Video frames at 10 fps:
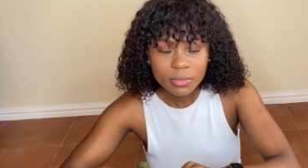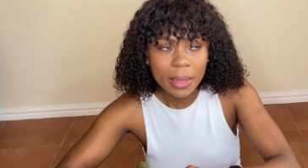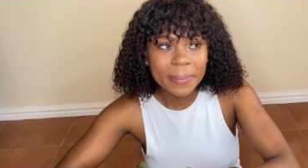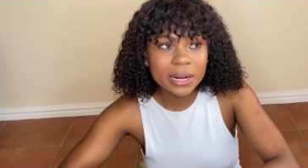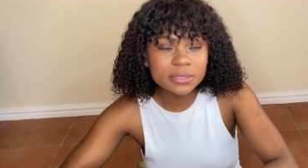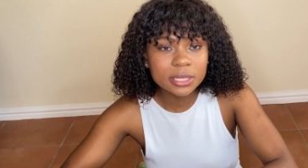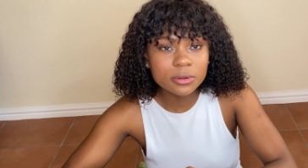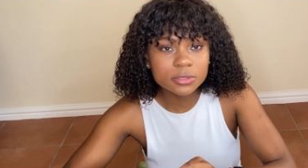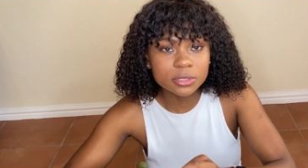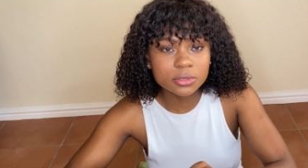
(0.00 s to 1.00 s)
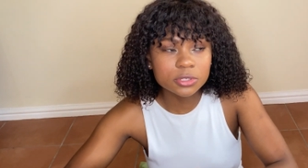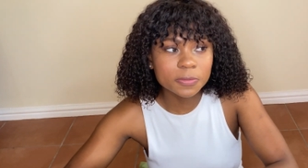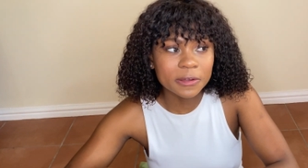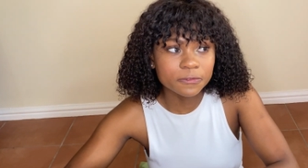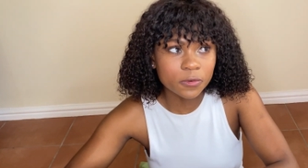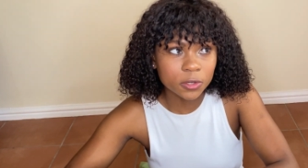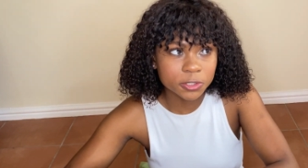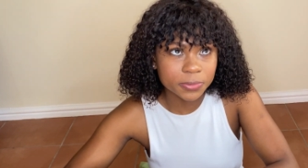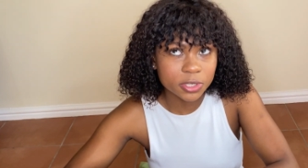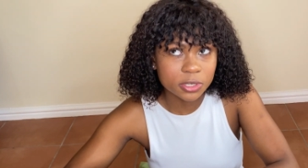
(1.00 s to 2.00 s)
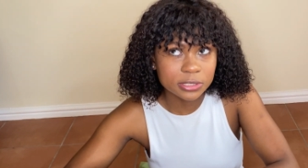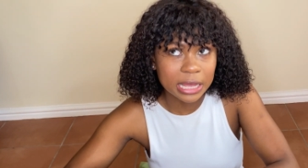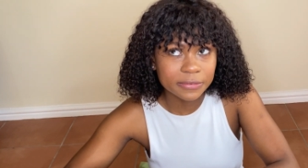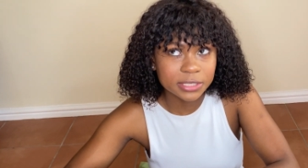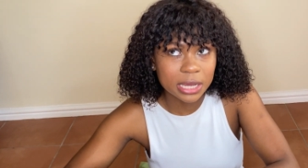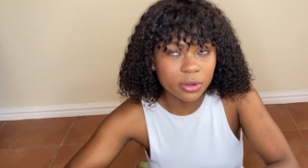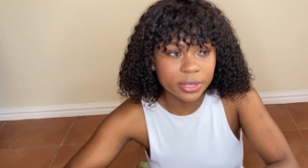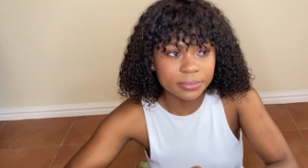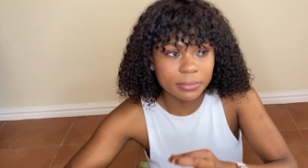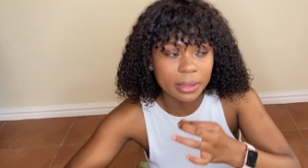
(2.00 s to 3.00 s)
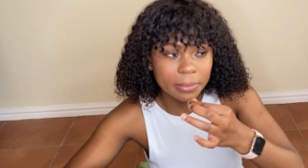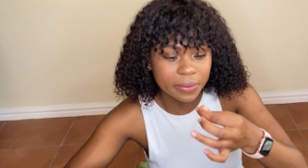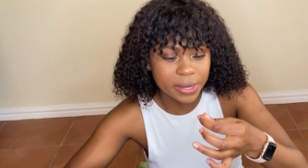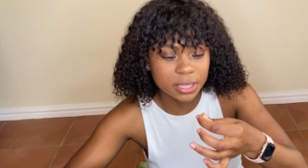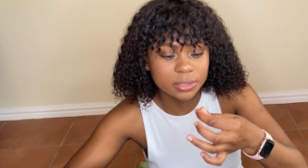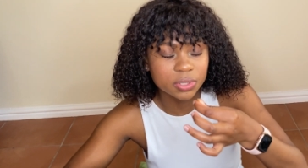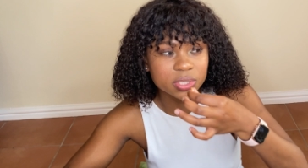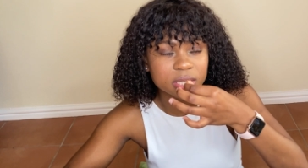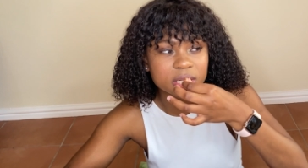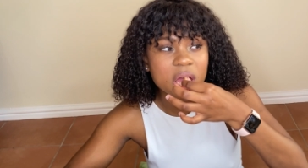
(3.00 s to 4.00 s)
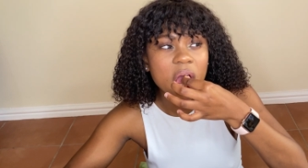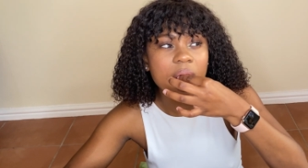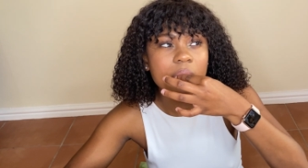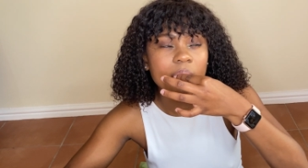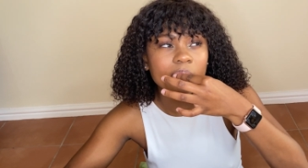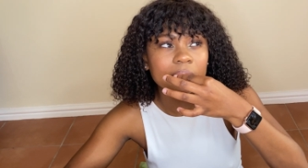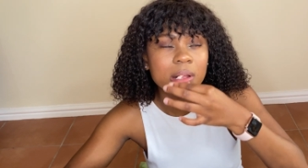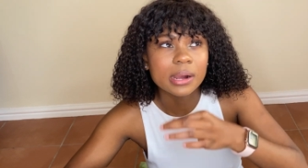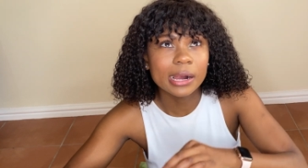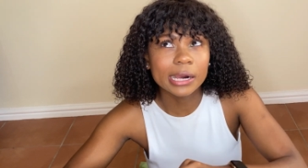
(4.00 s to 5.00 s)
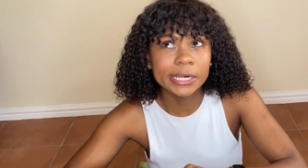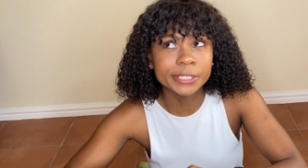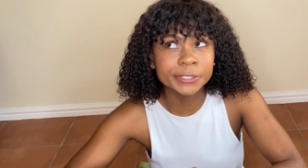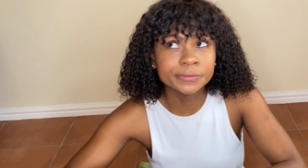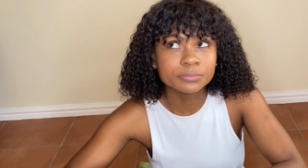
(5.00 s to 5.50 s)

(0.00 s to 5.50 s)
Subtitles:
But I would say it's also my fault because after I got my mirena inserted, I